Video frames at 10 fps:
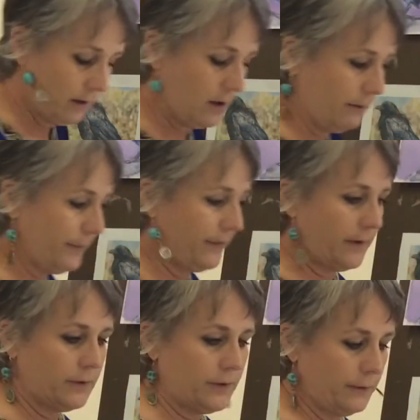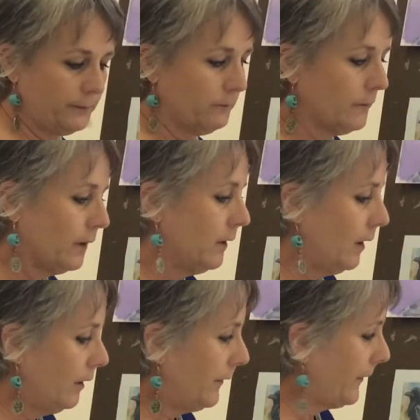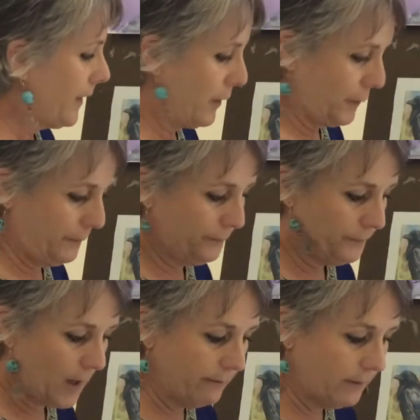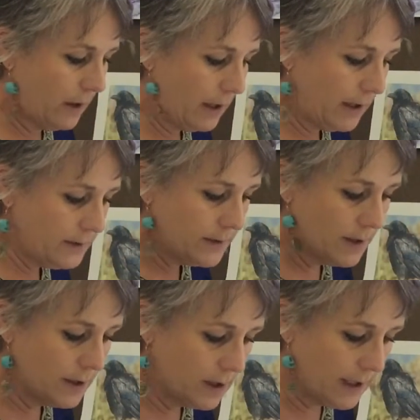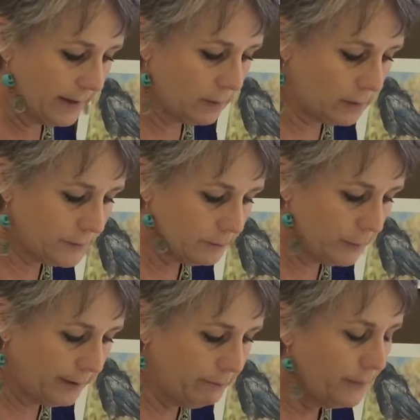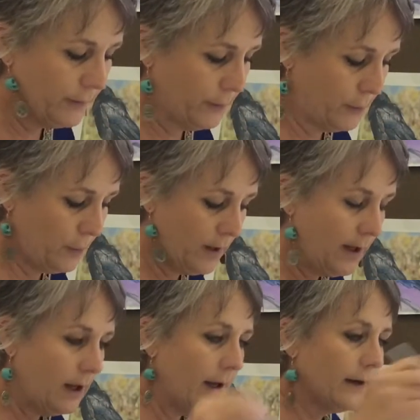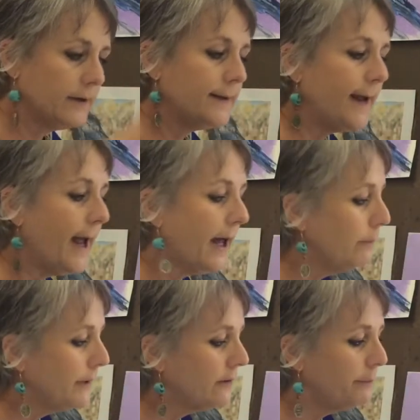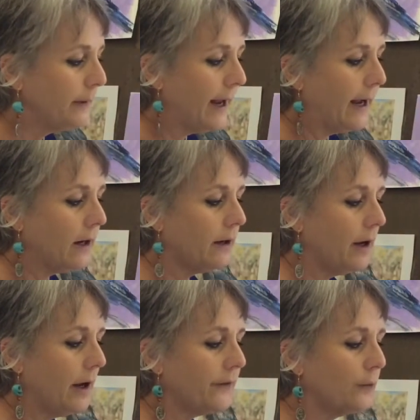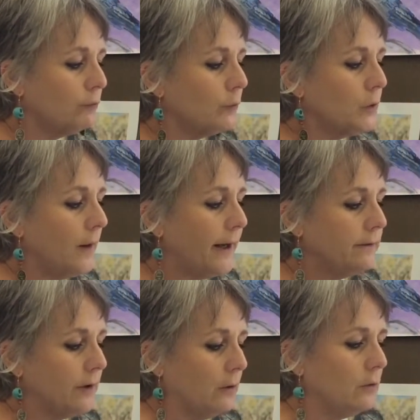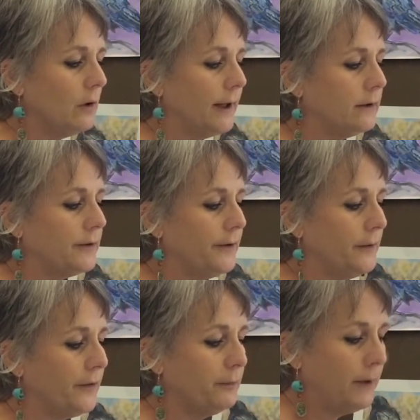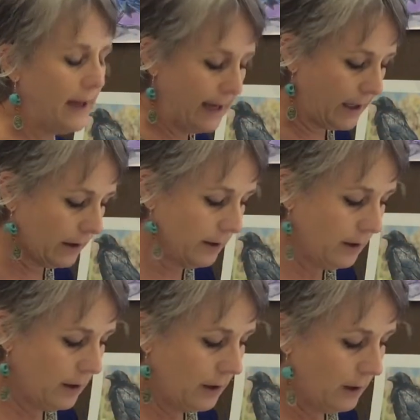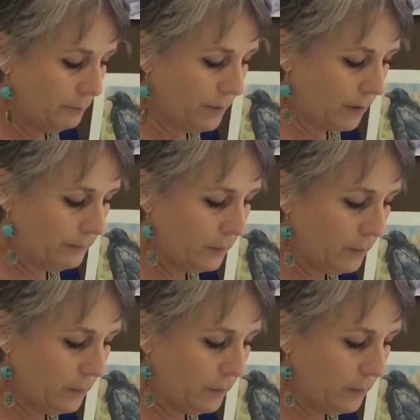composition. So I've got an ultramarine blue and a tad bit of black. As a rule, I don't like to use black, but I'm